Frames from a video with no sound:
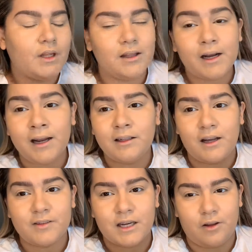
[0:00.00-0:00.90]
the kind of
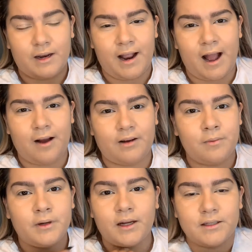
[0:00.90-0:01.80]
lifestyle that I have.
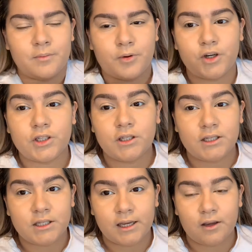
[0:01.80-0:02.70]
I'm not some person
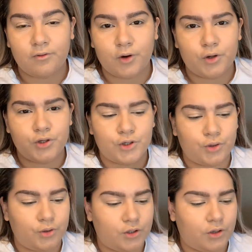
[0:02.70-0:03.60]
that's taking photo
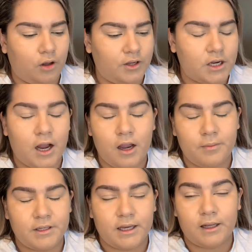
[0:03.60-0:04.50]
shoots all the
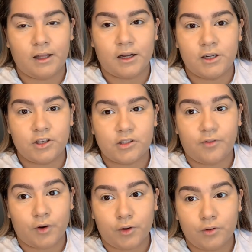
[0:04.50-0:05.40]
time and taking like hundreds of
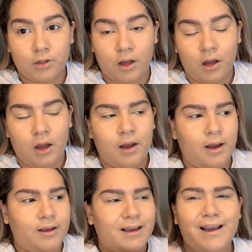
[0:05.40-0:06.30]
photos.
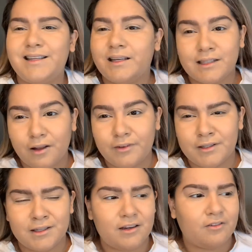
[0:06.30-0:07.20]
Yeah, I take selfies
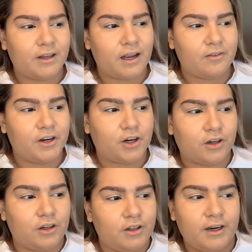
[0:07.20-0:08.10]
and stuff like every
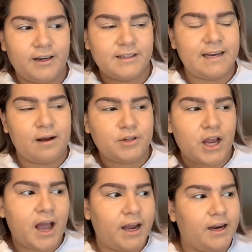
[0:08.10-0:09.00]
girl, and I
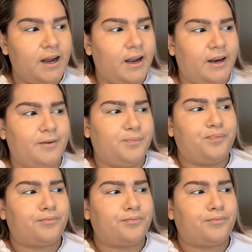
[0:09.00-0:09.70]
Snapchat and I